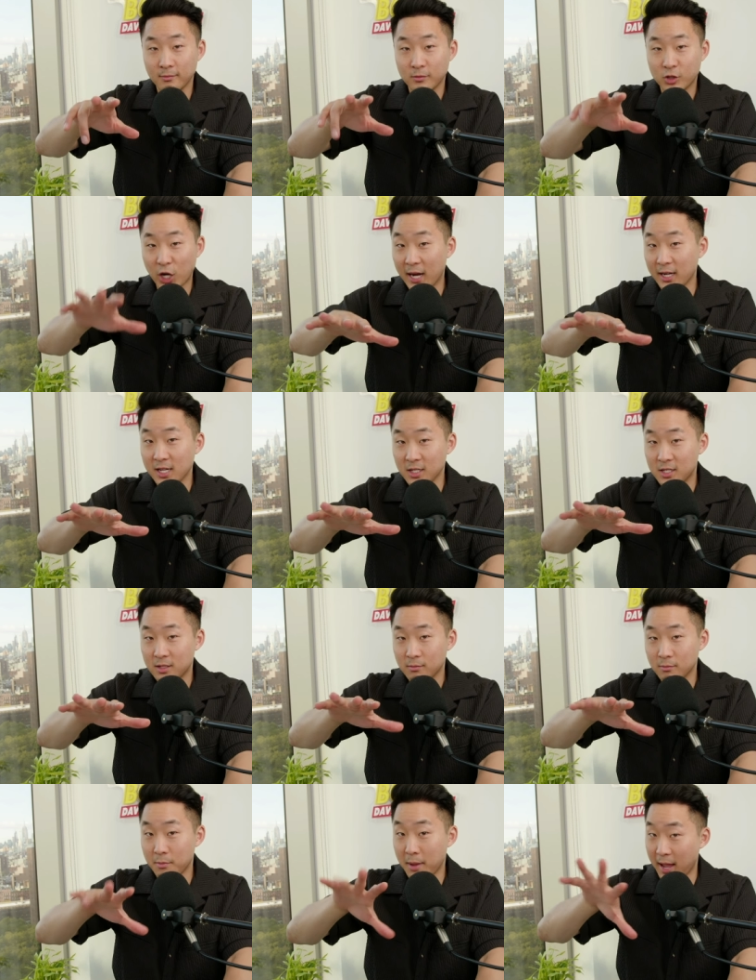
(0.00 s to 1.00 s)

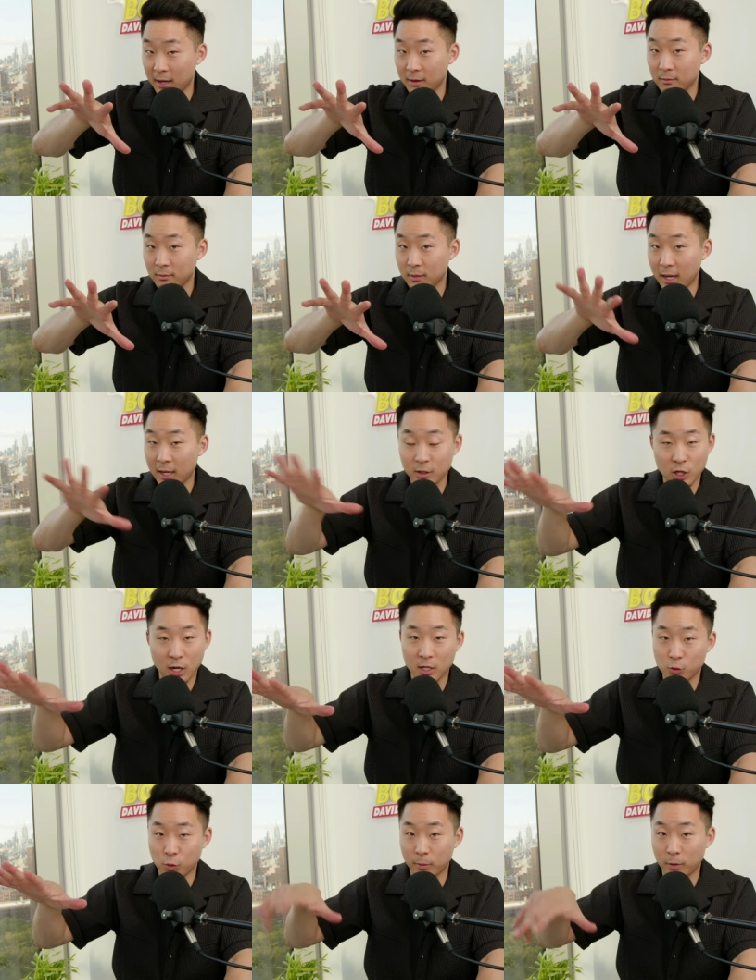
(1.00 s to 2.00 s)
Chinese men and
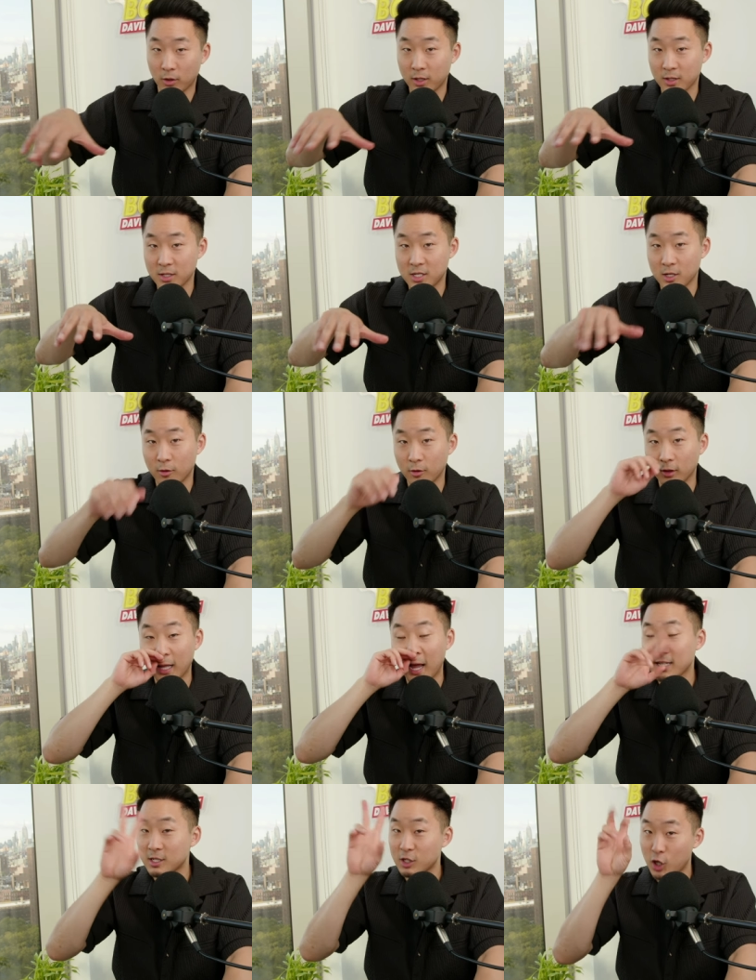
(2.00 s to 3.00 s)
Chinese women are considered
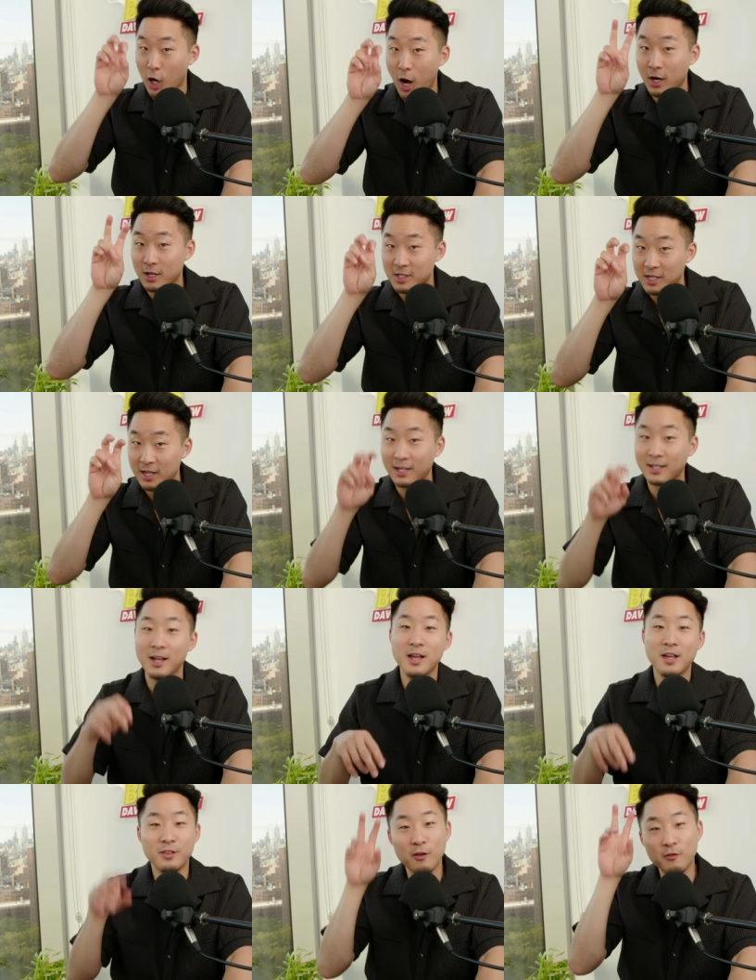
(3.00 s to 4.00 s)
less toxic
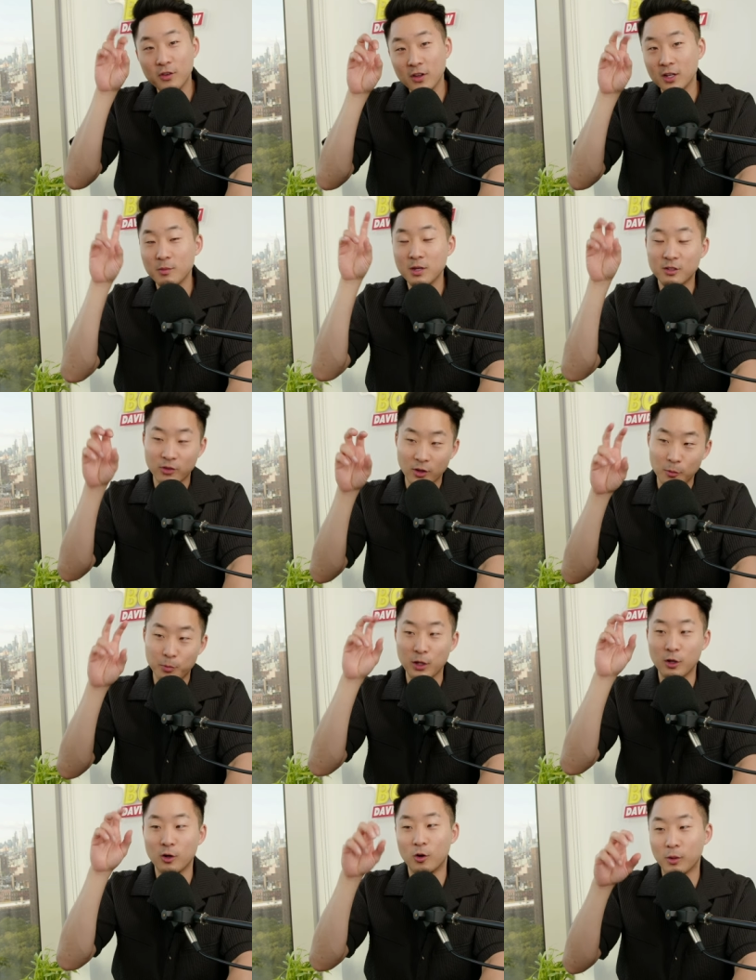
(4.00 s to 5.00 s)
than Vietnamese,
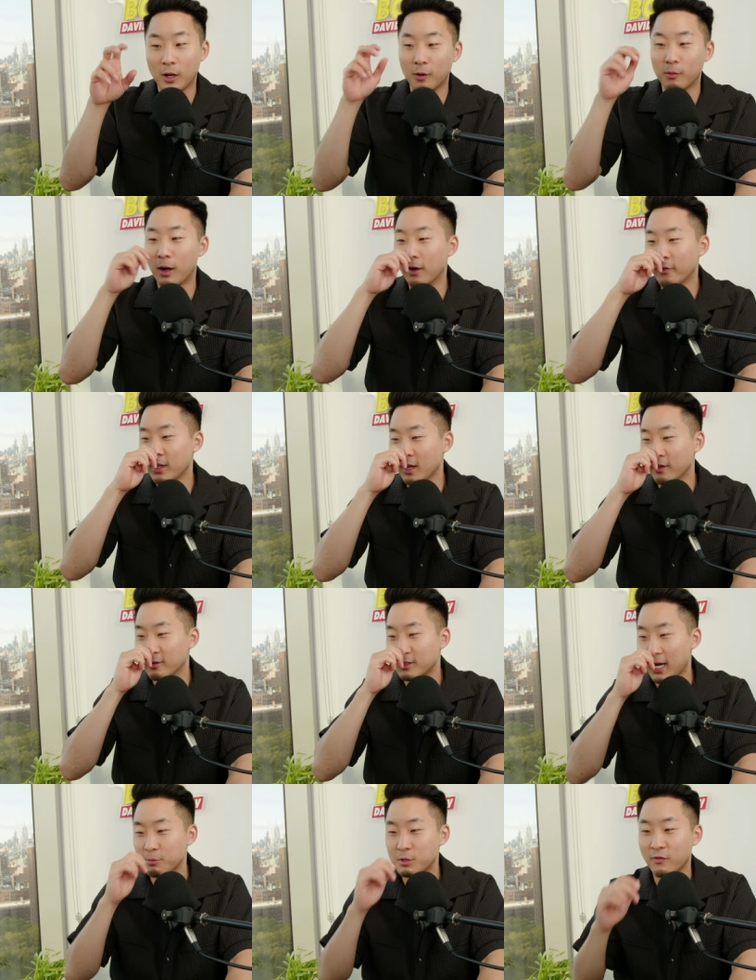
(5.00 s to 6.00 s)
Filipino, blah, blah, the other
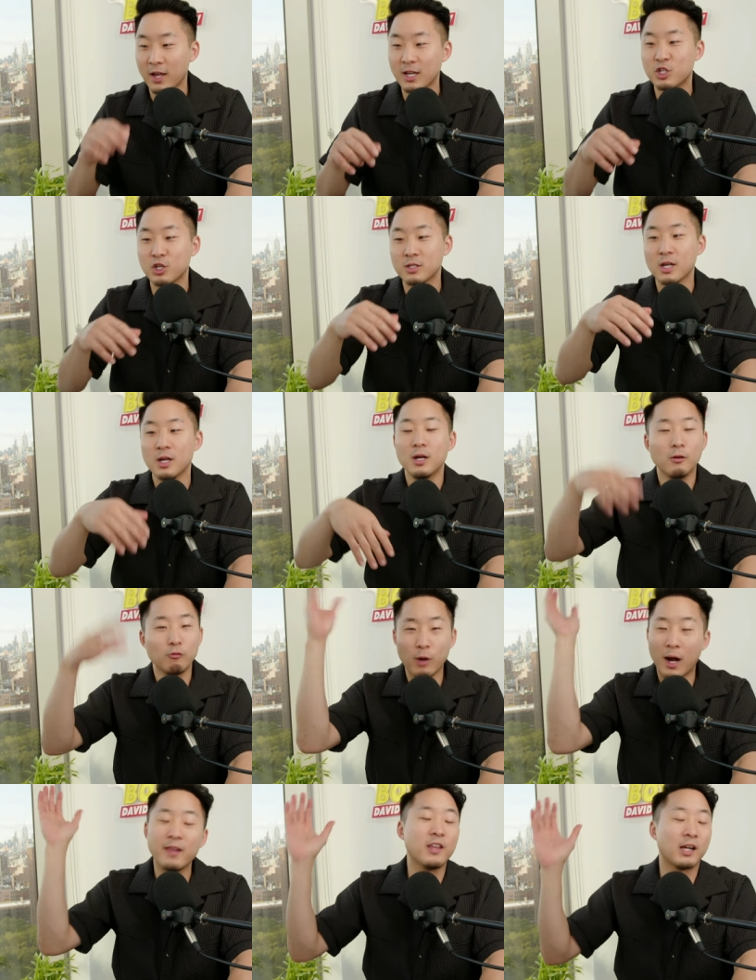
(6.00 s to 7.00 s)
types of Asians.
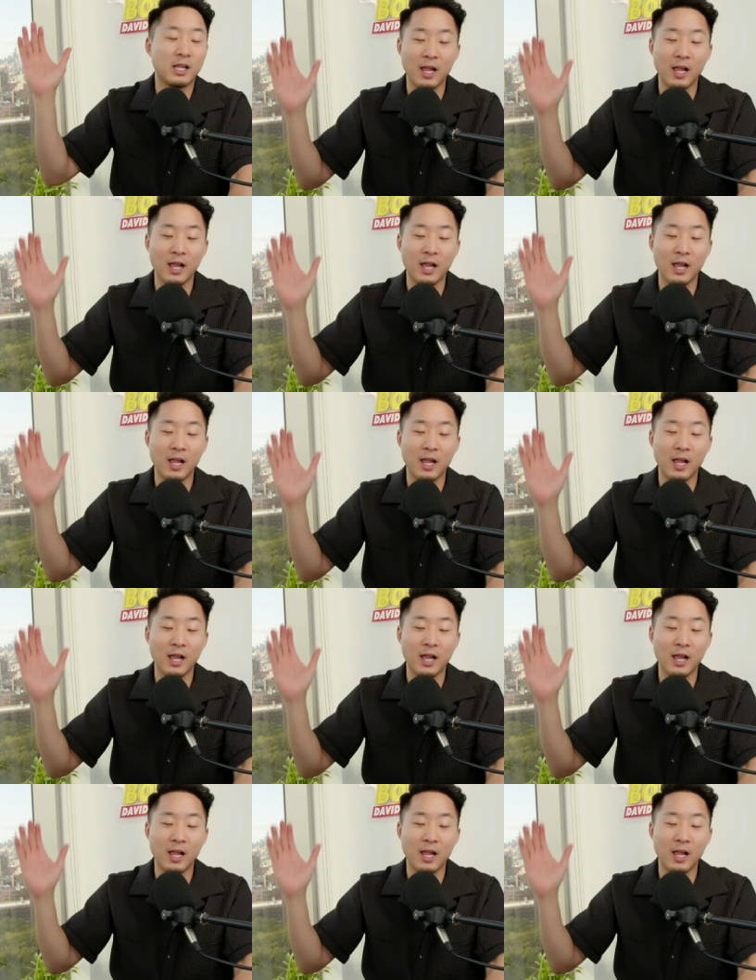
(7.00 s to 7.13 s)
Run the